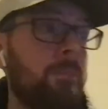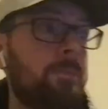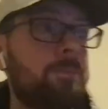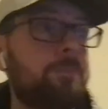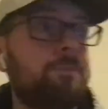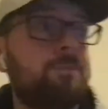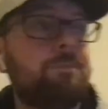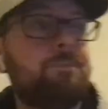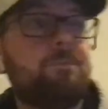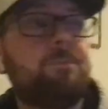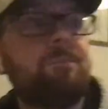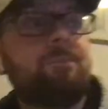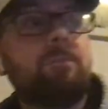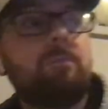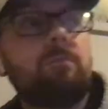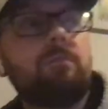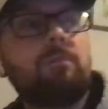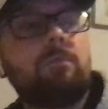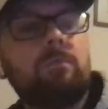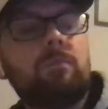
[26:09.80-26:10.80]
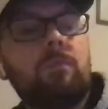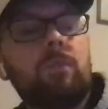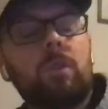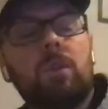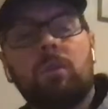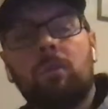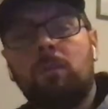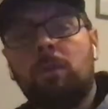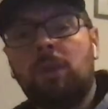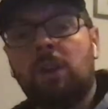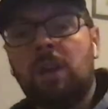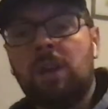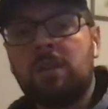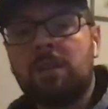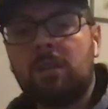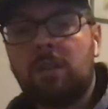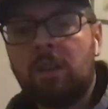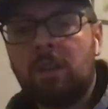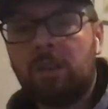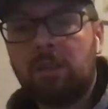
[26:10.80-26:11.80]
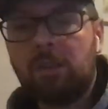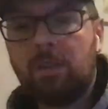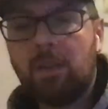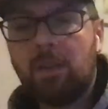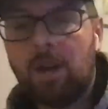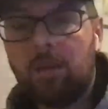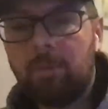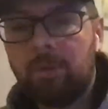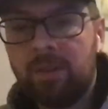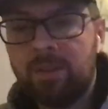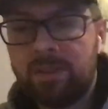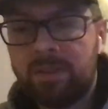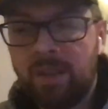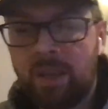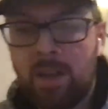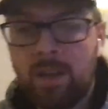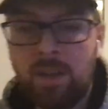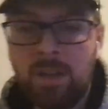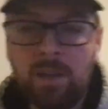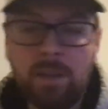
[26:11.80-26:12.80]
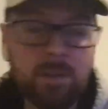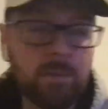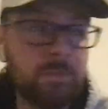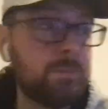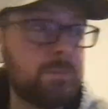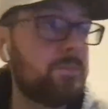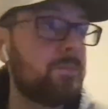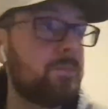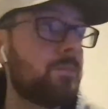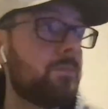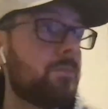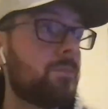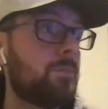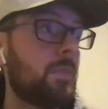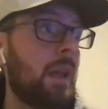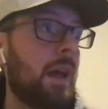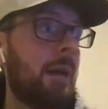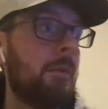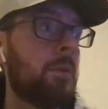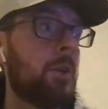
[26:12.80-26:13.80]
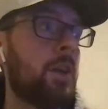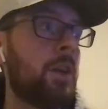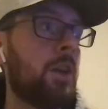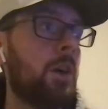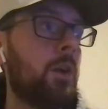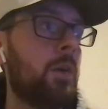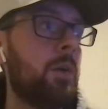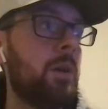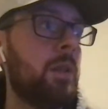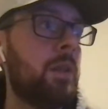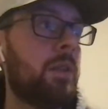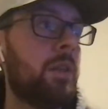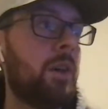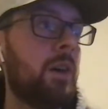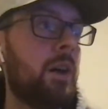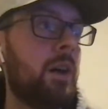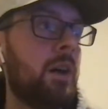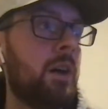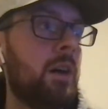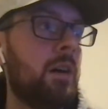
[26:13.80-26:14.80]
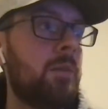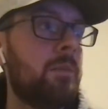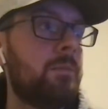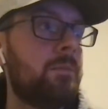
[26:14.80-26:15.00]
But what do you guys think? Toppin, Denny. I'm gonna go with